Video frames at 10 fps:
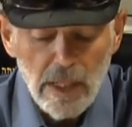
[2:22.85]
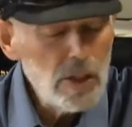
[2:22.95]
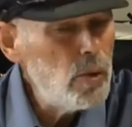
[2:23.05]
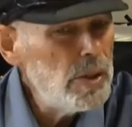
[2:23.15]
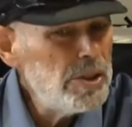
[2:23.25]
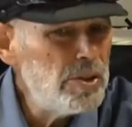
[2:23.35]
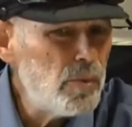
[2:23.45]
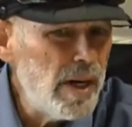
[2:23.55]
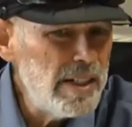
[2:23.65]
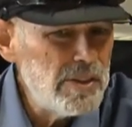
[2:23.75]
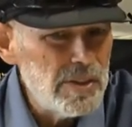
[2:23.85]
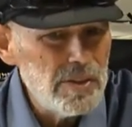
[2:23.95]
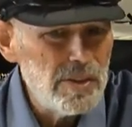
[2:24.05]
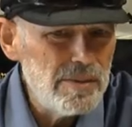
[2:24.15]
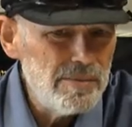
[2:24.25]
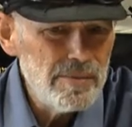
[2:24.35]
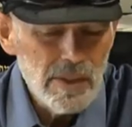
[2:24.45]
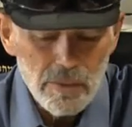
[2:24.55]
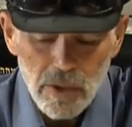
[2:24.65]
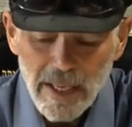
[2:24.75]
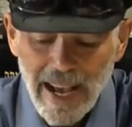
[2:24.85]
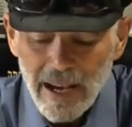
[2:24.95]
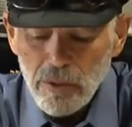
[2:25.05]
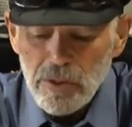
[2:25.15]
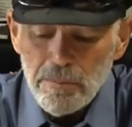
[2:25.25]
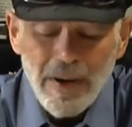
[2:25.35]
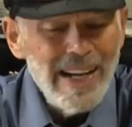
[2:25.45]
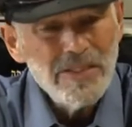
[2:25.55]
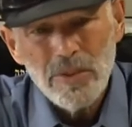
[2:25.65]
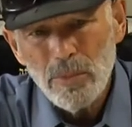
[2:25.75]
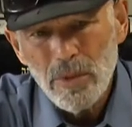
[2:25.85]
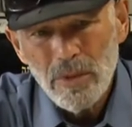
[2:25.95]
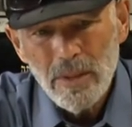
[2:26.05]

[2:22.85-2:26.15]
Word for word: The question arises, really, how is it possible